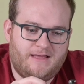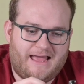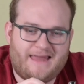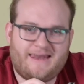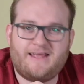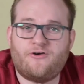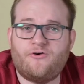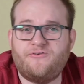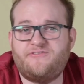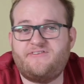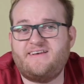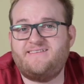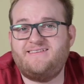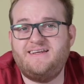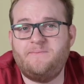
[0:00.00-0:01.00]
and it costs
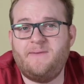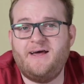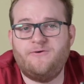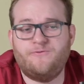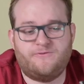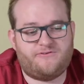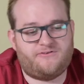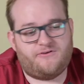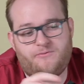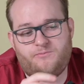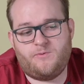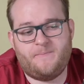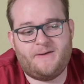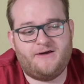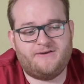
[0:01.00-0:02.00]
£16, so
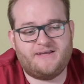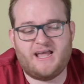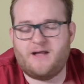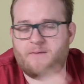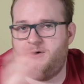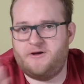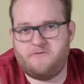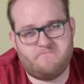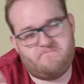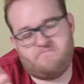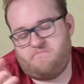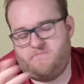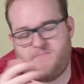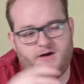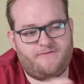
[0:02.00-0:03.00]
£1 a gigabyte.
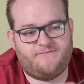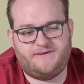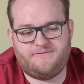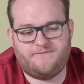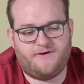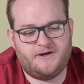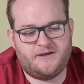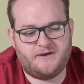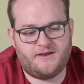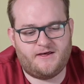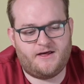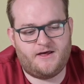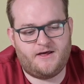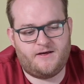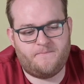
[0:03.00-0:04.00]
Perfectly fine.
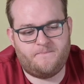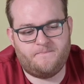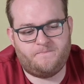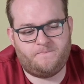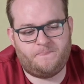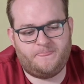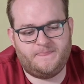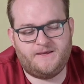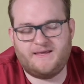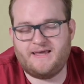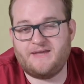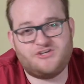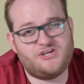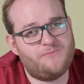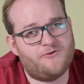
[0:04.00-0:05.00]
You can
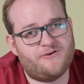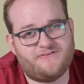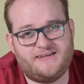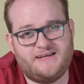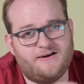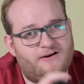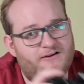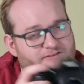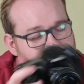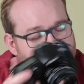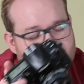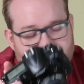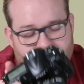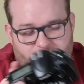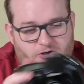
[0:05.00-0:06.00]
get cheaper SD cards,
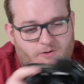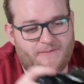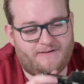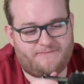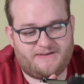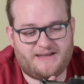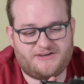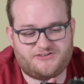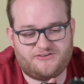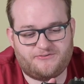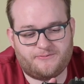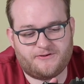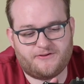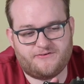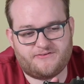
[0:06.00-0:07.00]
but compact flash, it's
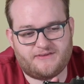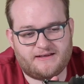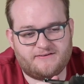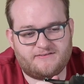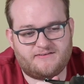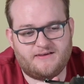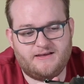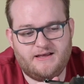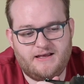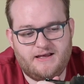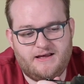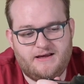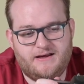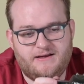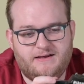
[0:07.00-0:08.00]
one of those things.
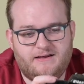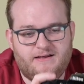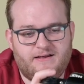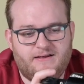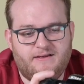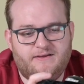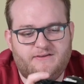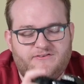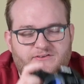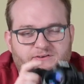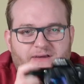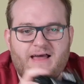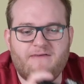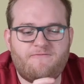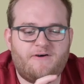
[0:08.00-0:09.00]
So
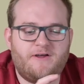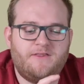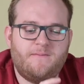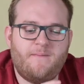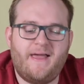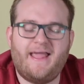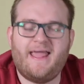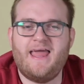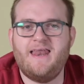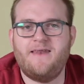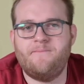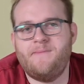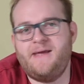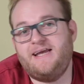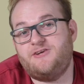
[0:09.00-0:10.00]
you can find them.
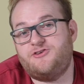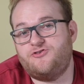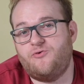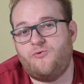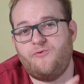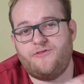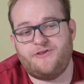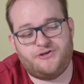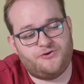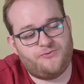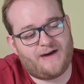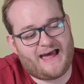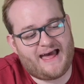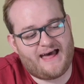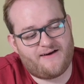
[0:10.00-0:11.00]
Again, make sure that you
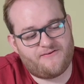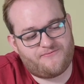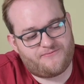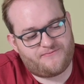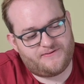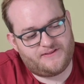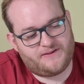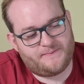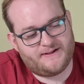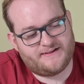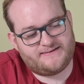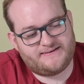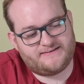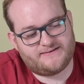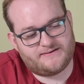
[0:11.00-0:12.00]
have the
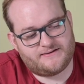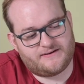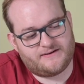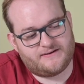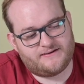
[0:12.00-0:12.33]
ability to